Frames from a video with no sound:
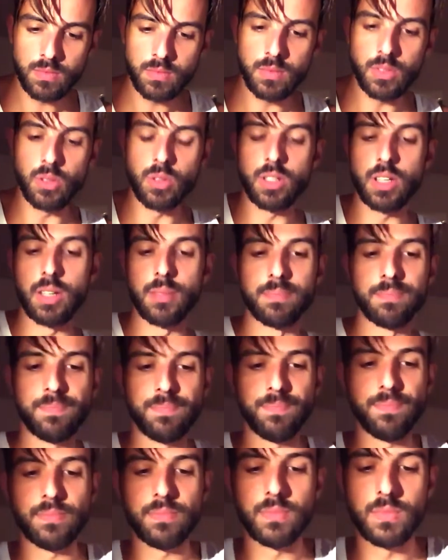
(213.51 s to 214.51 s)
Okay.
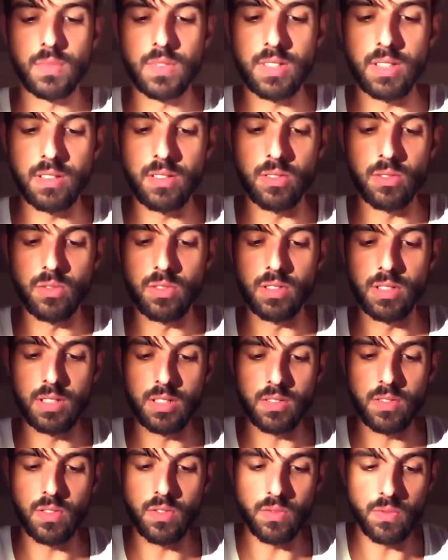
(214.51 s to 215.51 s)
It says use
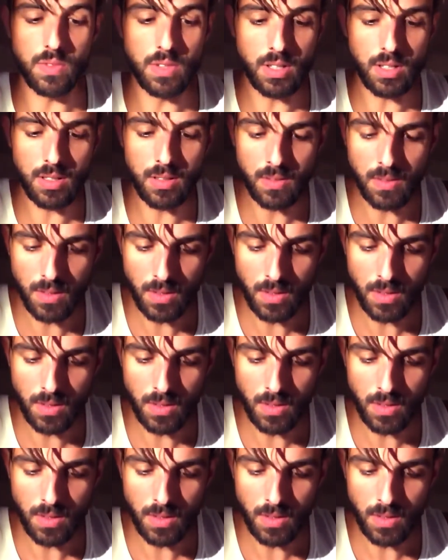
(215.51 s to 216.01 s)
these 3.